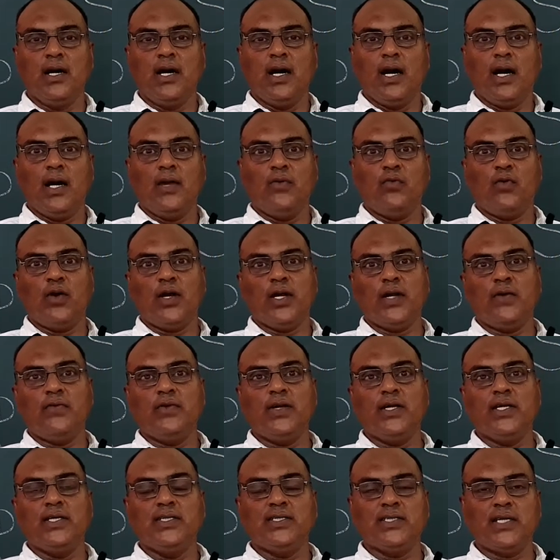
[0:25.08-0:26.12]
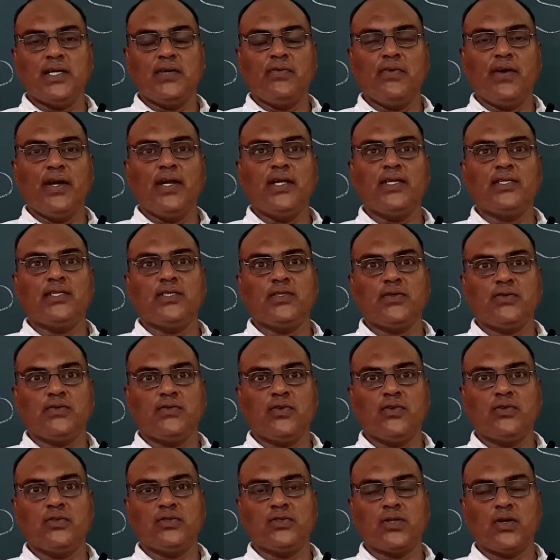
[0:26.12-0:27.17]
and whatever disadvantages of
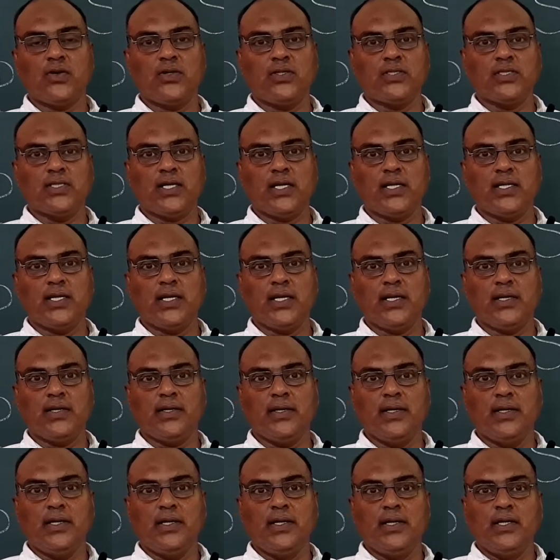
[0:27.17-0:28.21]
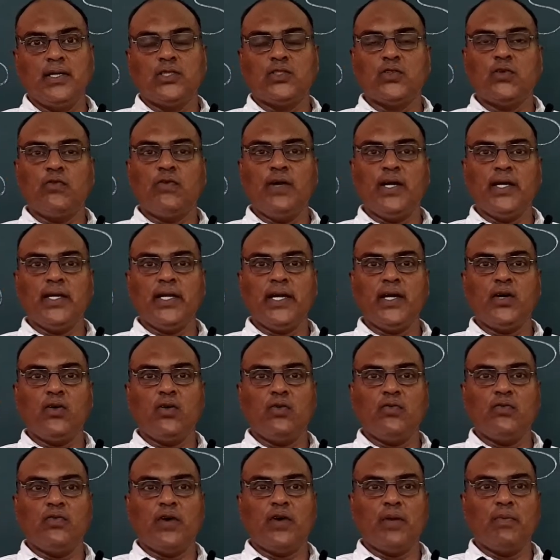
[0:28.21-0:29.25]
those soils are there. So we'll take
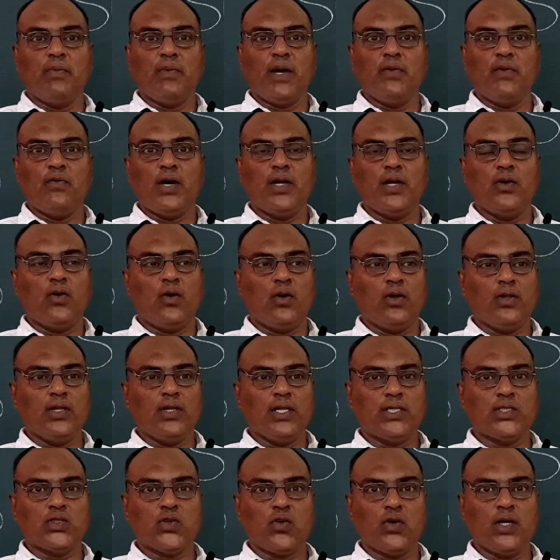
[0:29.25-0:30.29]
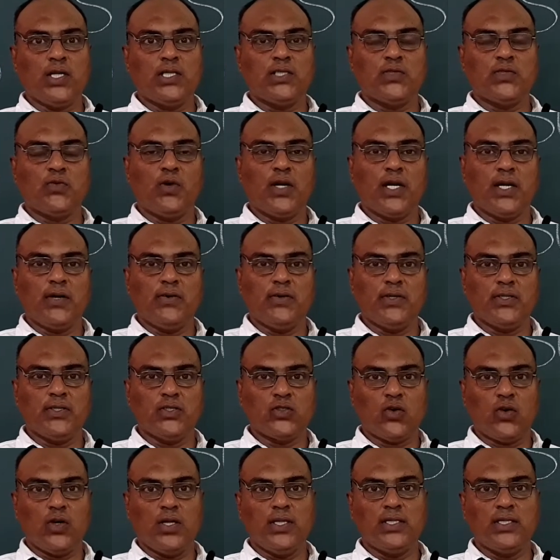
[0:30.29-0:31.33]
on one by one all the soils, whatever
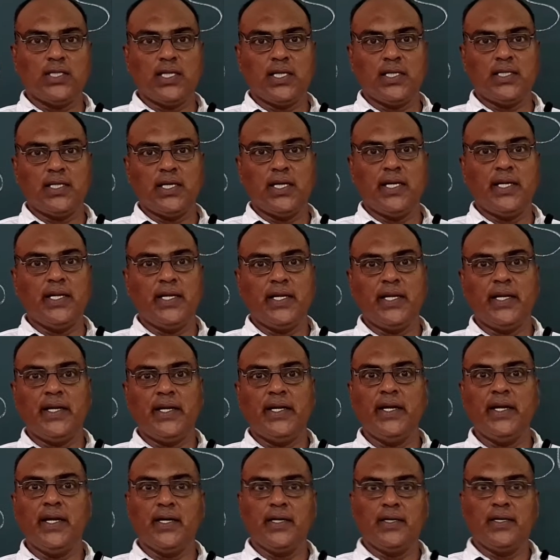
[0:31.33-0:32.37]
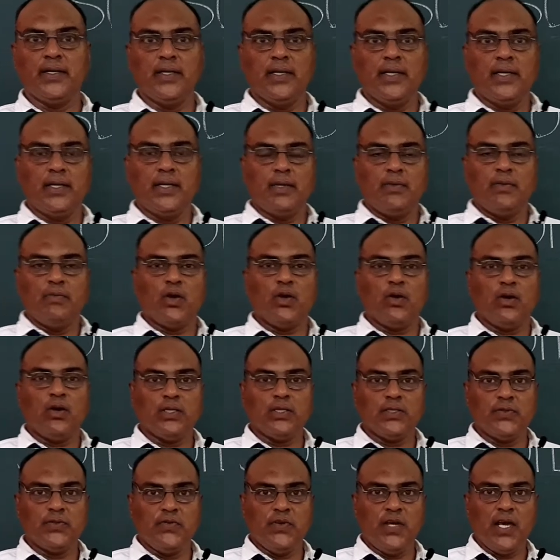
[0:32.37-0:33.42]
soils are there in India,
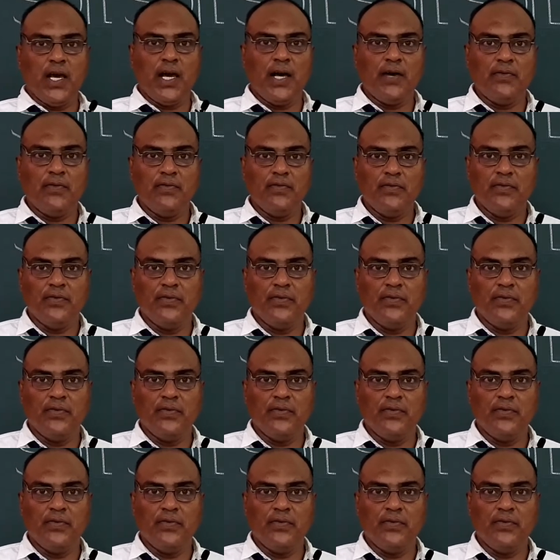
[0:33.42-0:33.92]
because we have